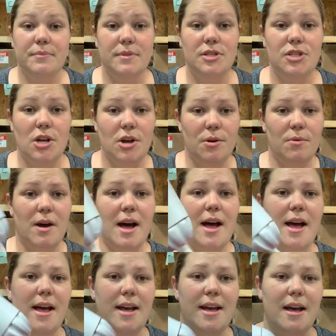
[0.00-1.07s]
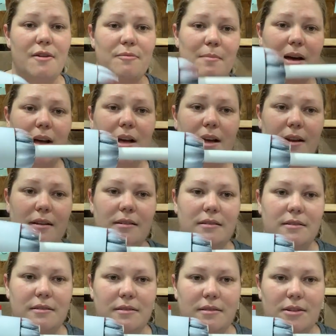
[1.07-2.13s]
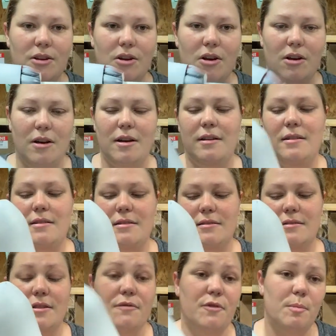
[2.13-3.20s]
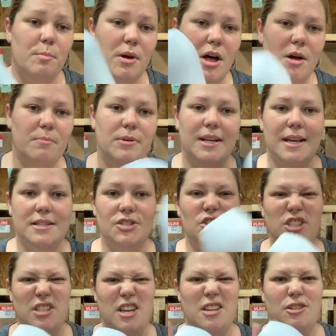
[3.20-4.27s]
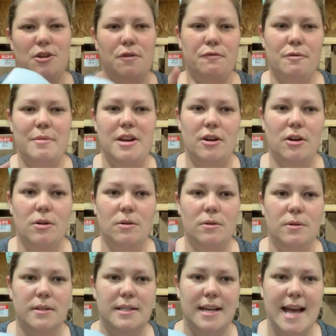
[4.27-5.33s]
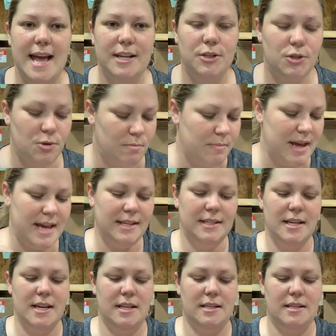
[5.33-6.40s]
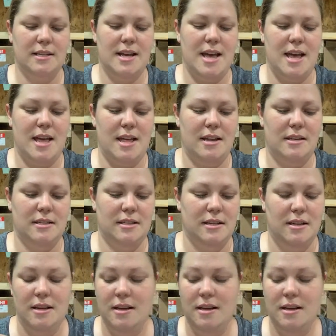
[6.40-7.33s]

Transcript: So I have mine on football because it's just easier for me to hold and to paint it, and